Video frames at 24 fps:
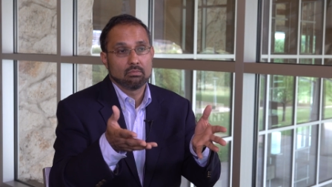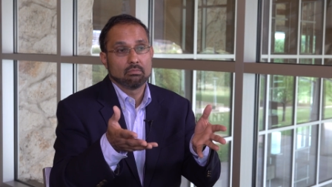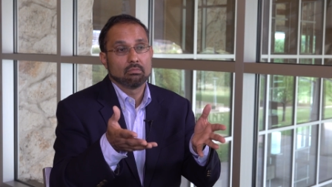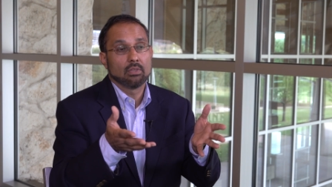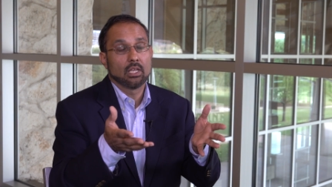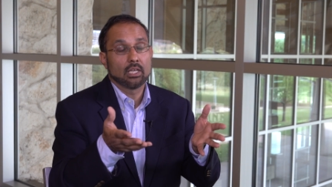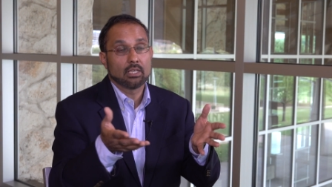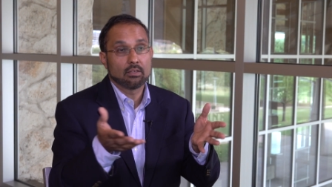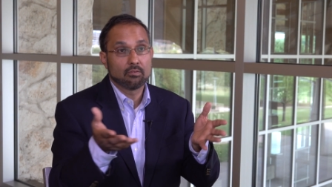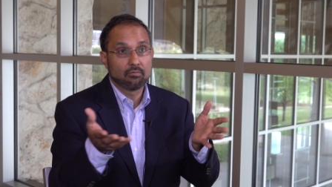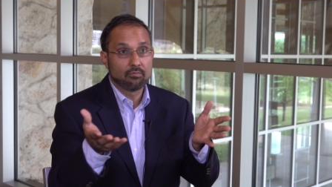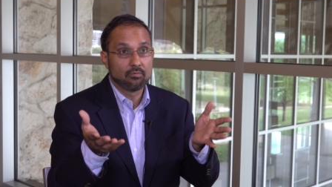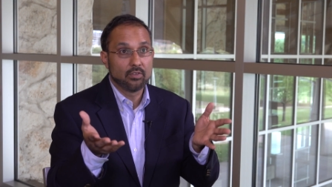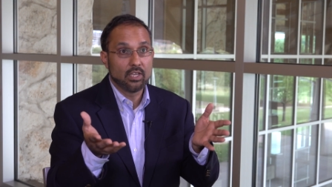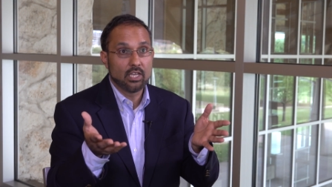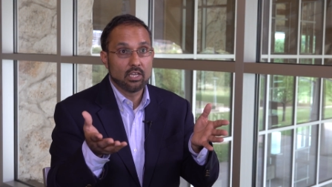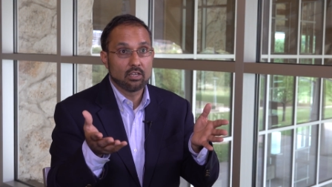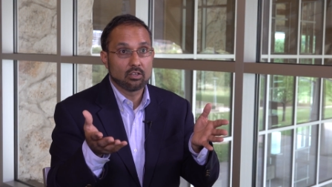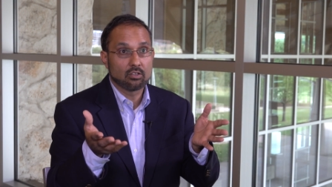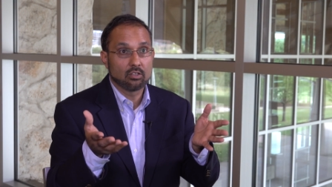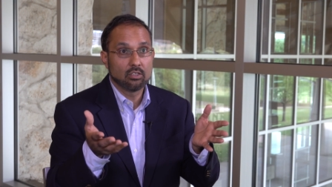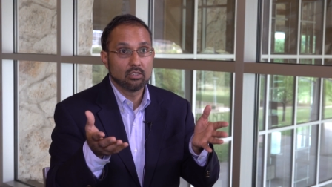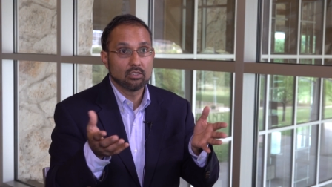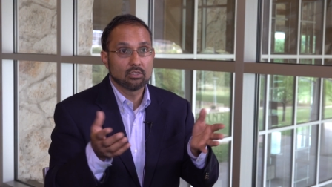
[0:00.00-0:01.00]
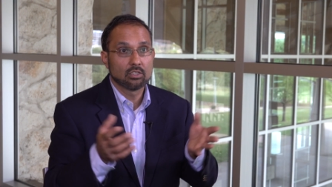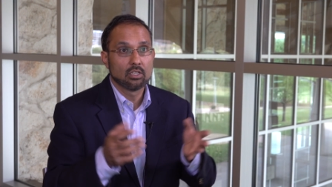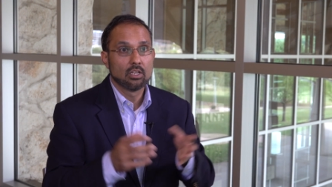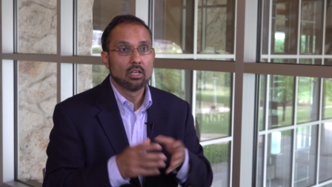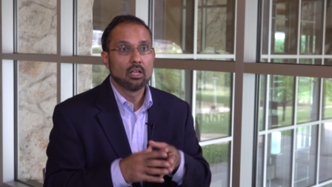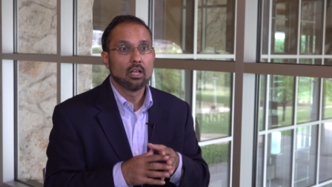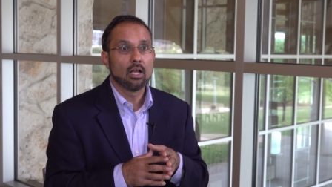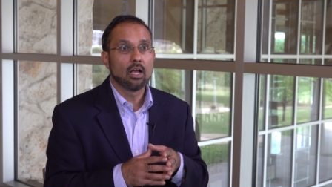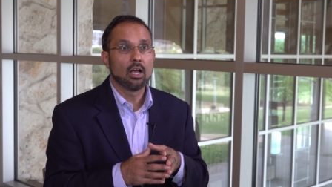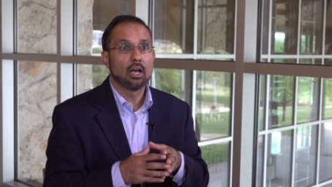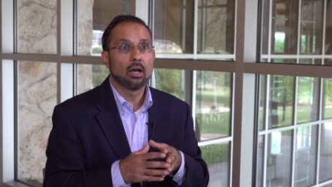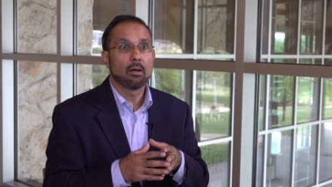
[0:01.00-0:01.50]
like vehicles,
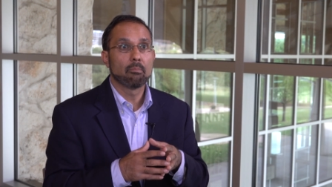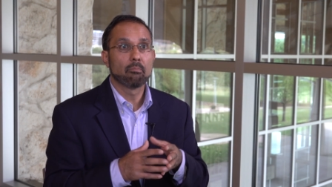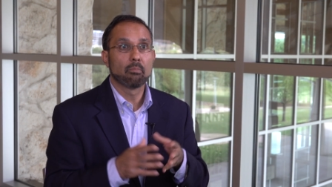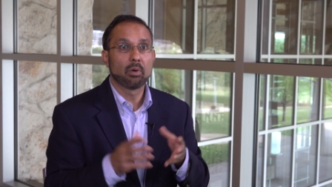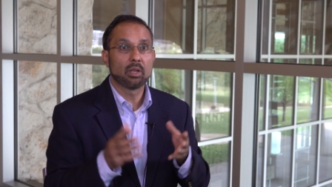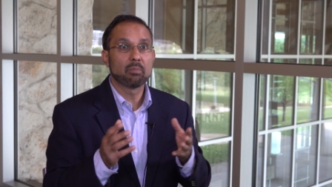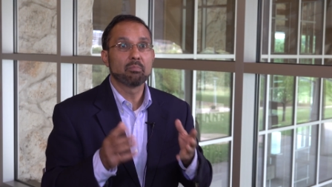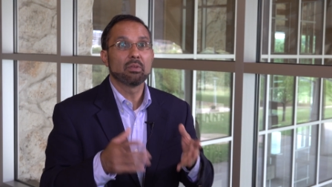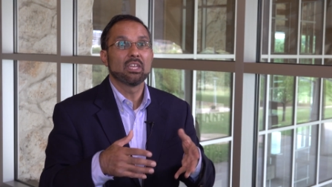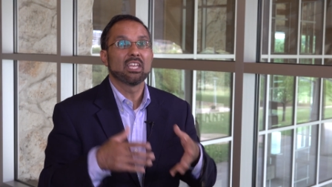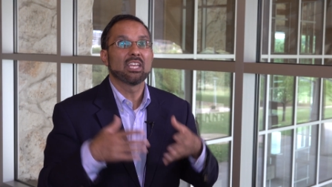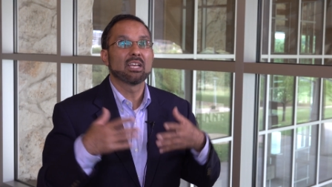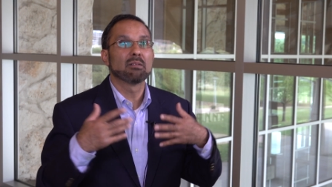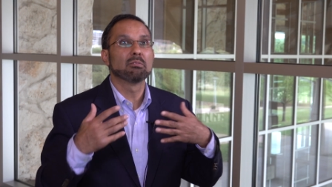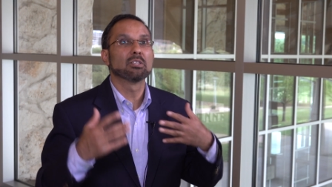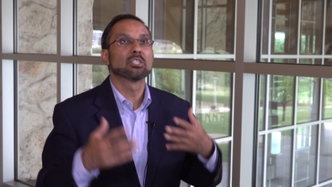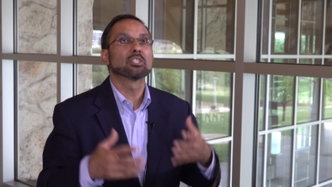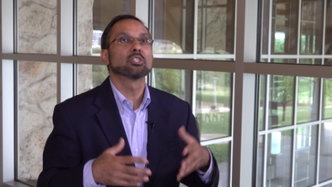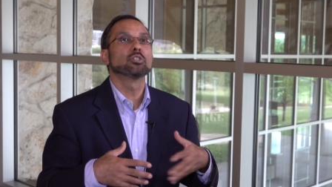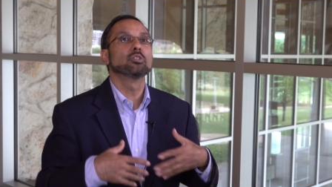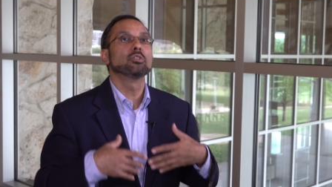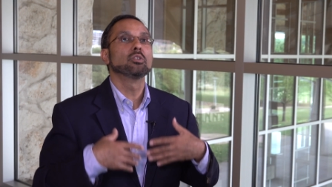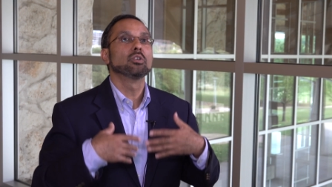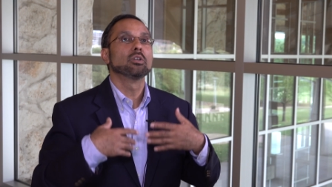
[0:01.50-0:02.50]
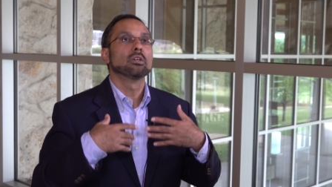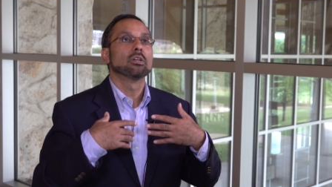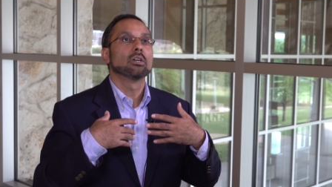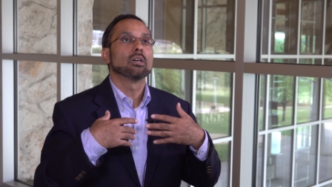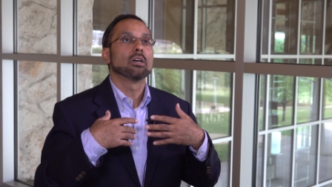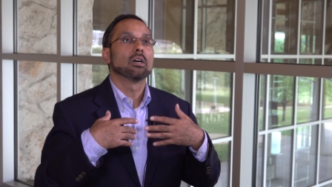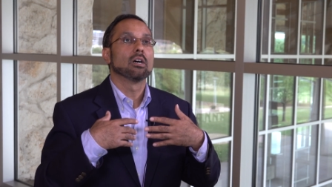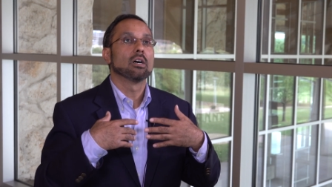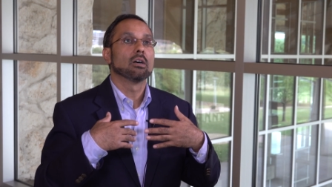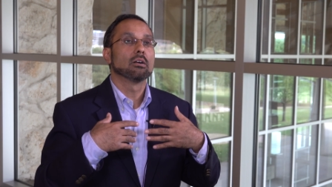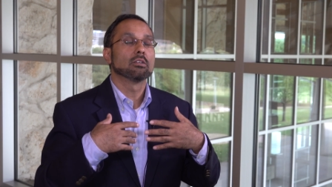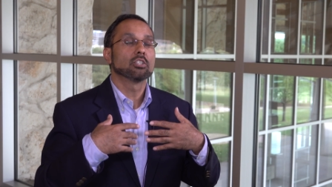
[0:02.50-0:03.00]
um, but being able to
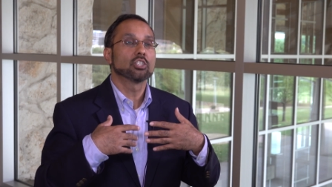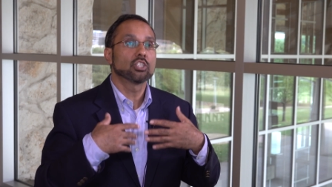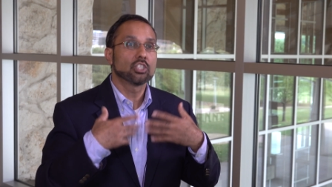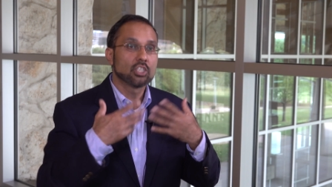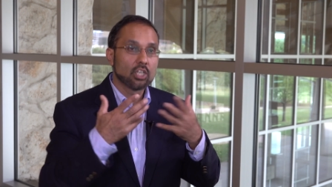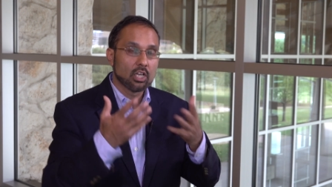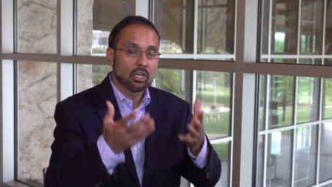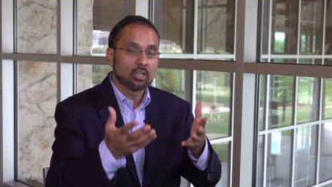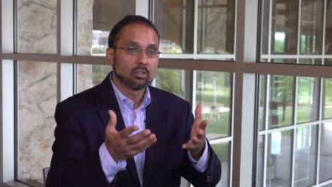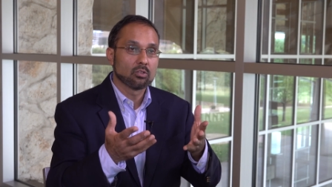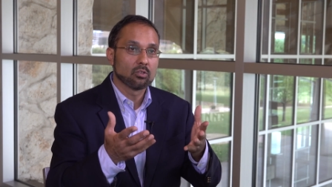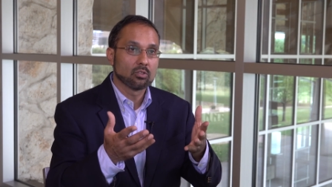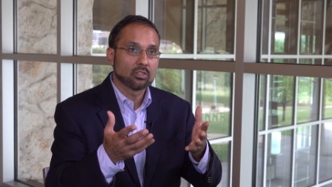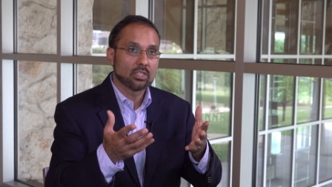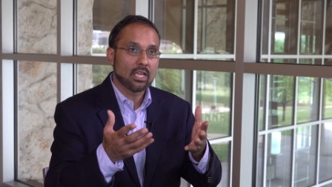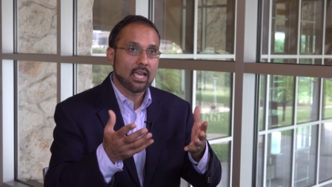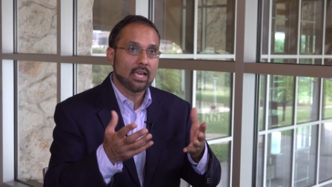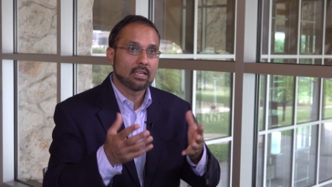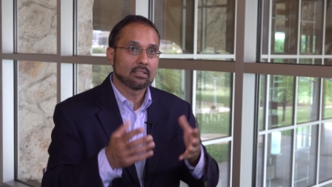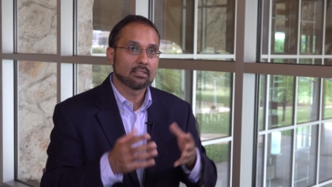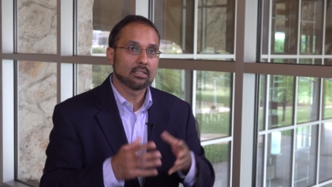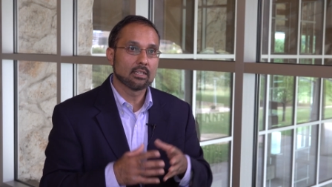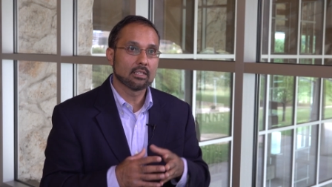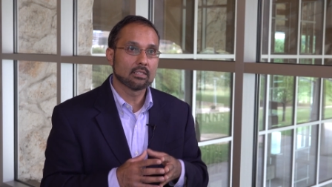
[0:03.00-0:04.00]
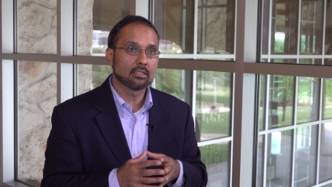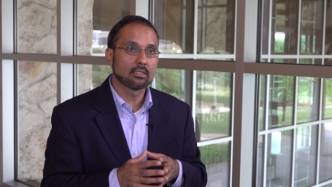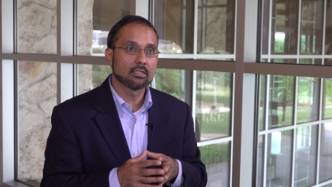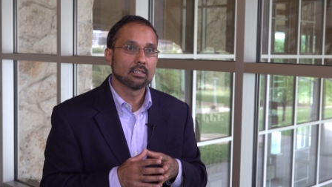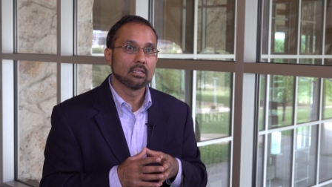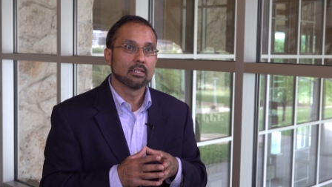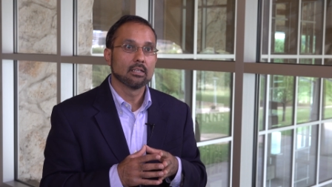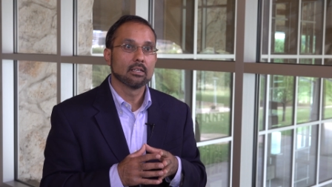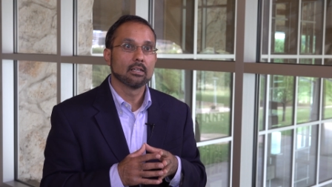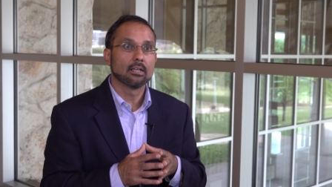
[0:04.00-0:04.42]
uh, share those assets.